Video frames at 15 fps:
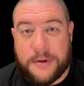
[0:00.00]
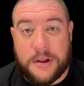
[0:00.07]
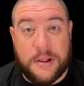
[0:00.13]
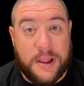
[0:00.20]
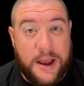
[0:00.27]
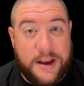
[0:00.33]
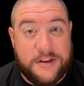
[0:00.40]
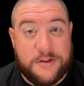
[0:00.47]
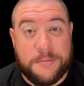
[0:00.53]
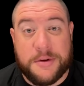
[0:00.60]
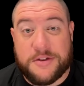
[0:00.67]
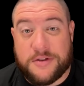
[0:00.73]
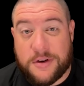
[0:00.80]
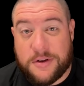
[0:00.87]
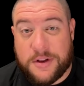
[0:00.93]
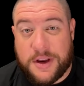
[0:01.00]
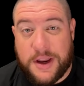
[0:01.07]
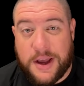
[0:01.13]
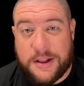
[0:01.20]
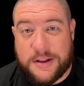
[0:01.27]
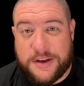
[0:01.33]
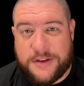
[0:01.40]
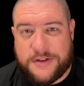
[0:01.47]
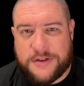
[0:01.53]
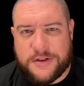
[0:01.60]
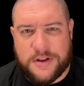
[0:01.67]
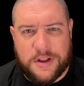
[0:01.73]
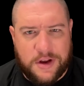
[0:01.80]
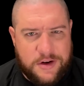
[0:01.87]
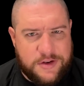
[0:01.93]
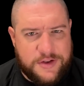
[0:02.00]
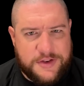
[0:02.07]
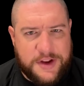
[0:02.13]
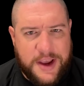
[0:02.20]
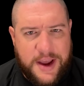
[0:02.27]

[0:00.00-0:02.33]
Last but certainly not least, the largest